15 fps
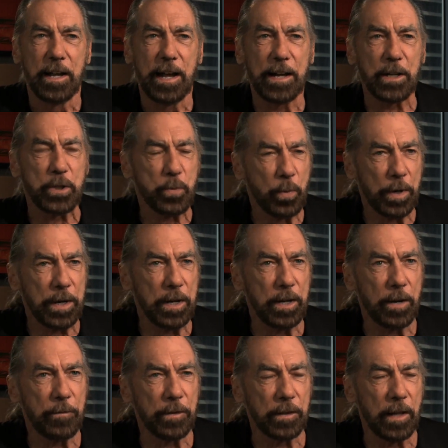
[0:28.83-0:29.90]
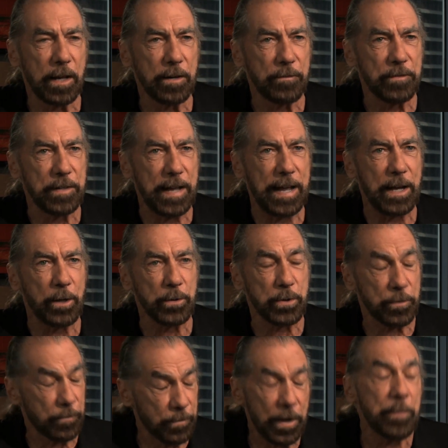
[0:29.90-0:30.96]
And it's working off a lot of
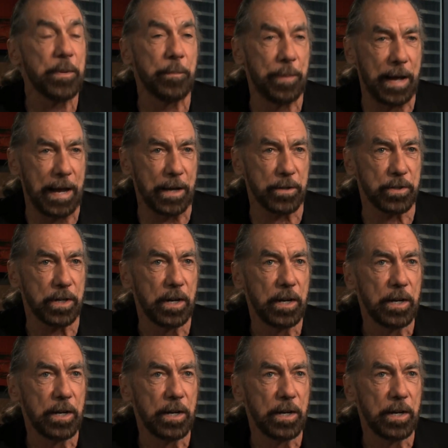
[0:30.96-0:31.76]
nows from the past.